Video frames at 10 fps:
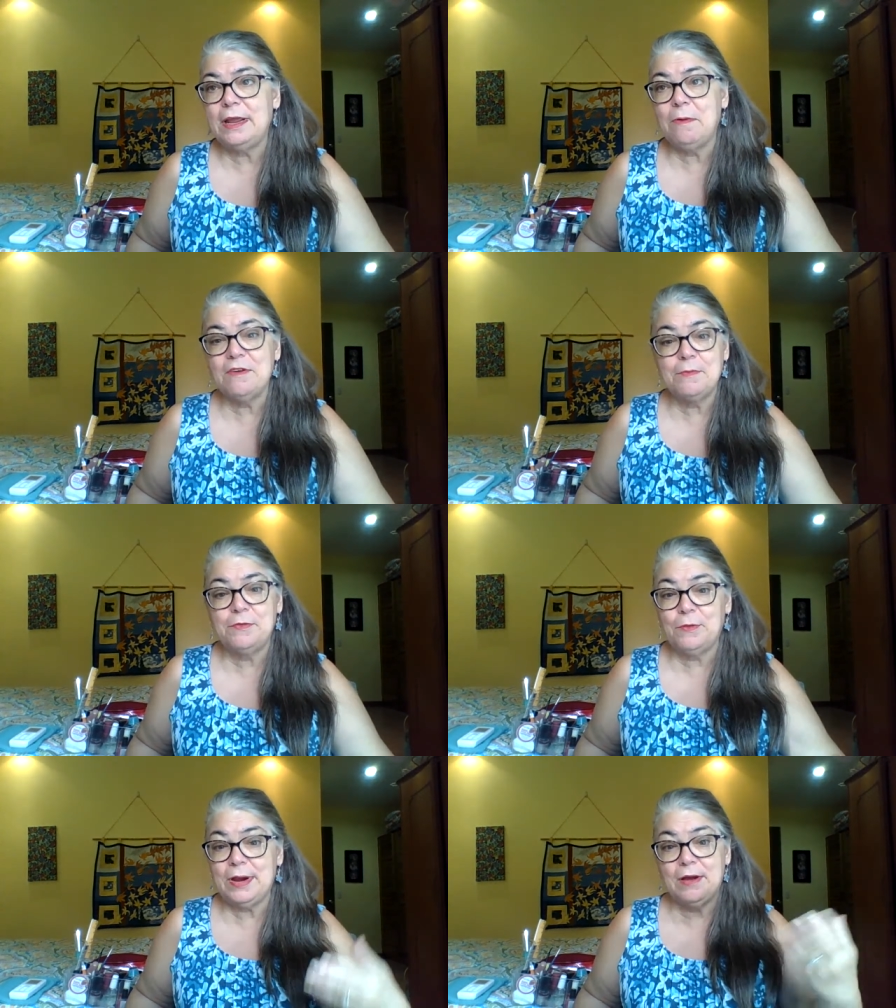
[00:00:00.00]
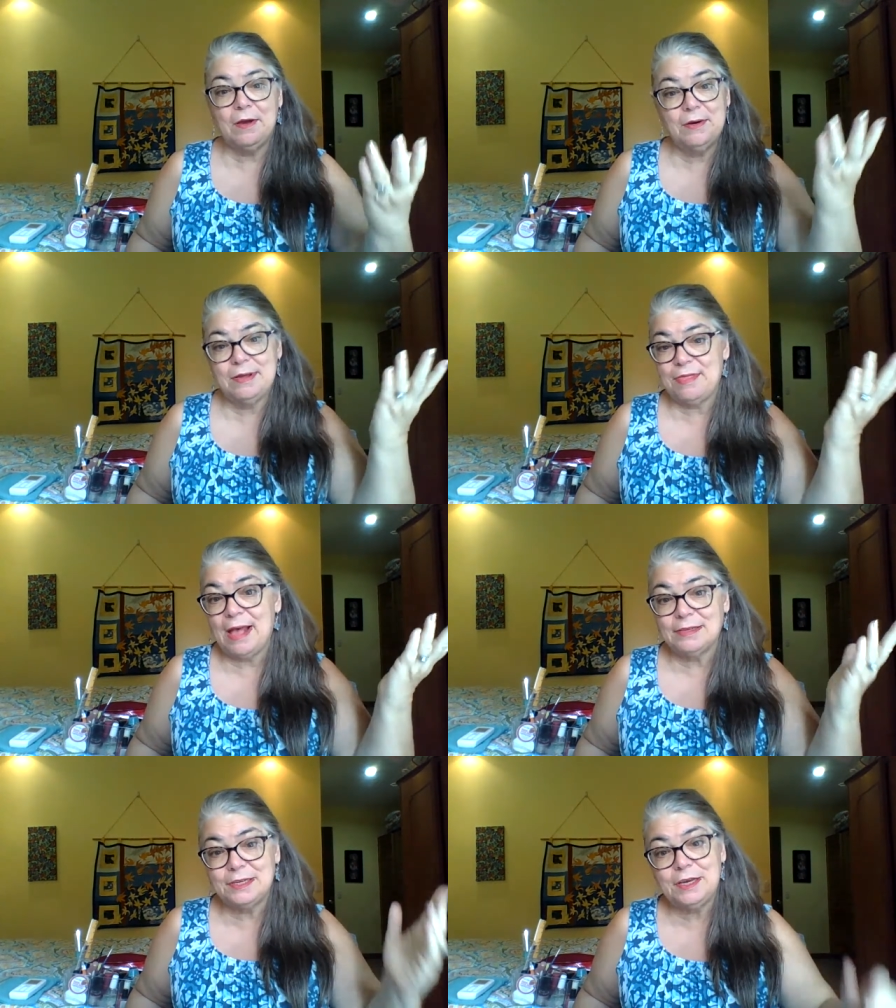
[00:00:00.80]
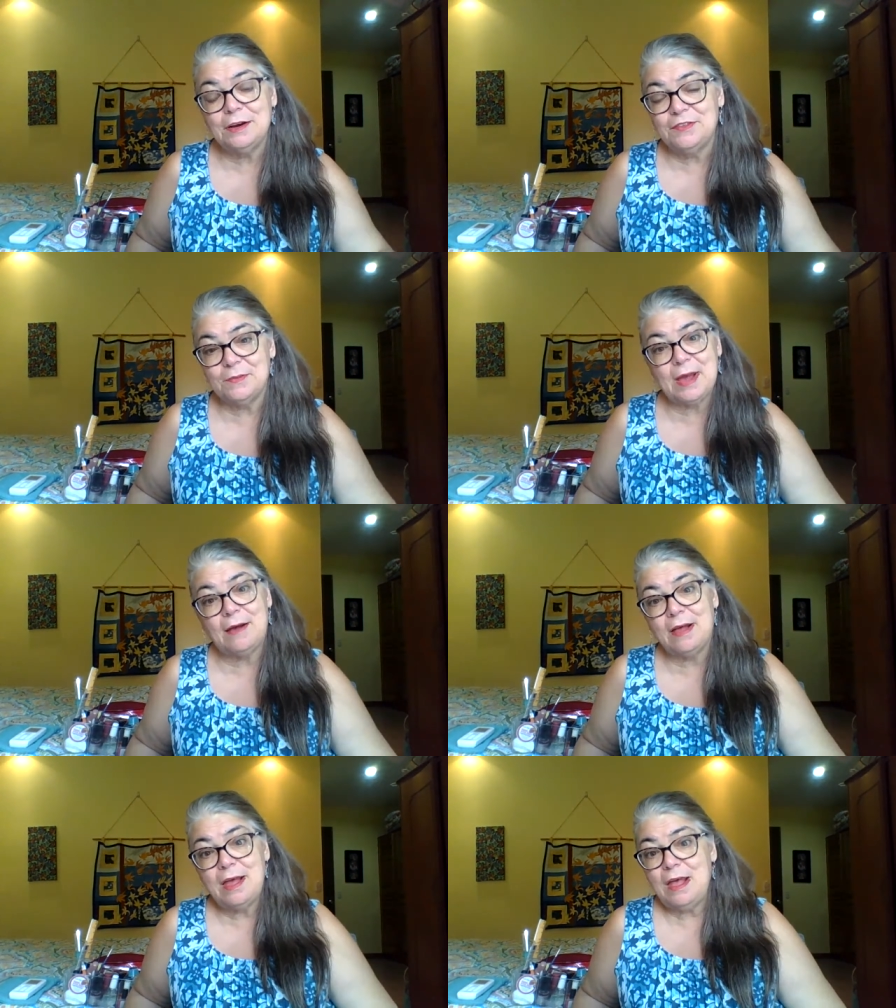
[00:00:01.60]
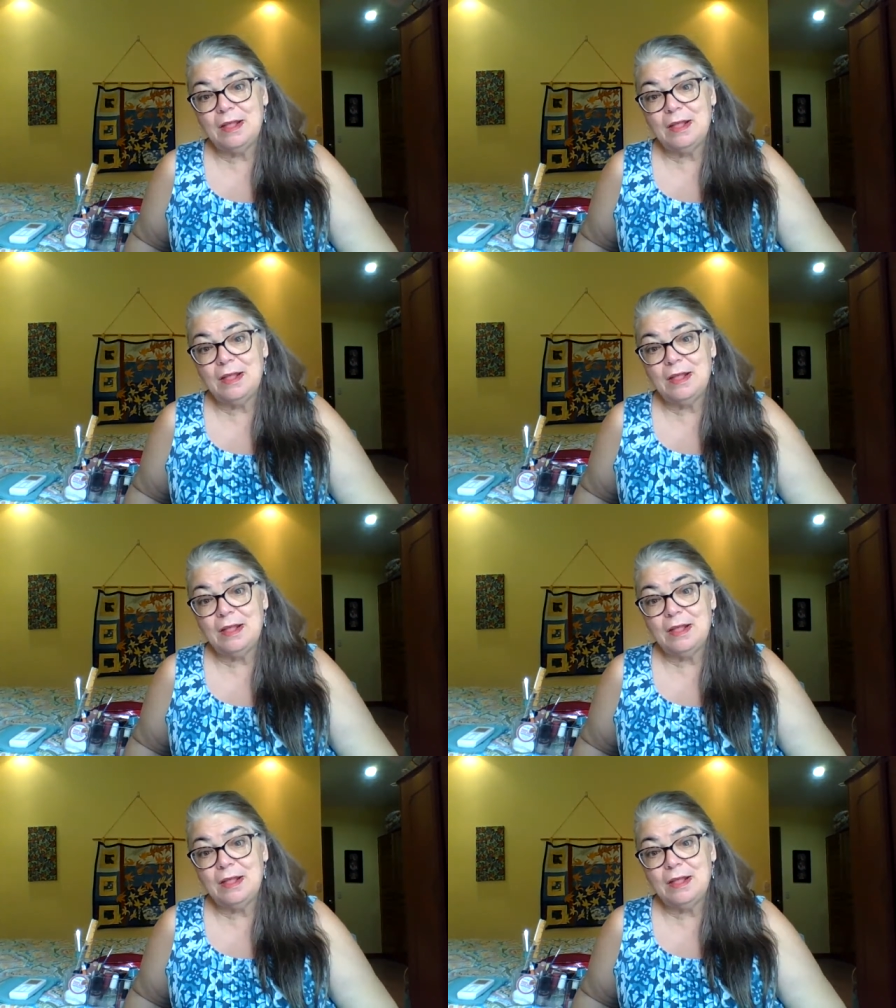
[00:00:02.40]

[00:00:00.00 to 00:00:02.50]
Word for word: anywhere between 100 and 1,000 years from now,